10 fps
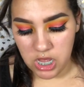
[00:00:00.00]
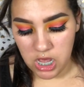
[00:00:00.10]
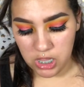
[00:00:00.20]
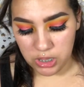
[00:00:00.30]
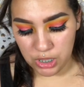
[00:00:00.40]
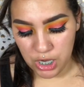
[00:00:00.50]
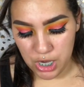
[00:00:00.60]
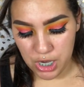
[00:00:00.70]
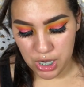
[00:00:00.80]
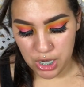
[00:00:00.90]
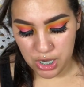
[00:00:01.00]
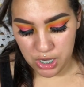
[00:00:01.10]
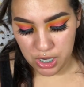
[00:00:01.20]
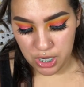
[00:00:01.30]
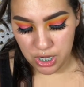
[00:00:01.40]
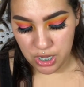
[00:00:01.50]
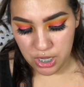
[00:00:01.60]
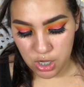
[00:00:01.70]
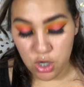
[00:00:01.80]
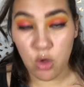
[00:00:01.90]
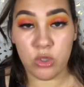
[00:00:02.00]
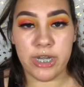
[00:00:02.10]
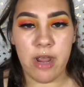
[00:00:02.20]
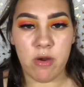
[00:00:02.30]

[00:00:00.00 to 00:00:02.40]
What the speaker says: color Golden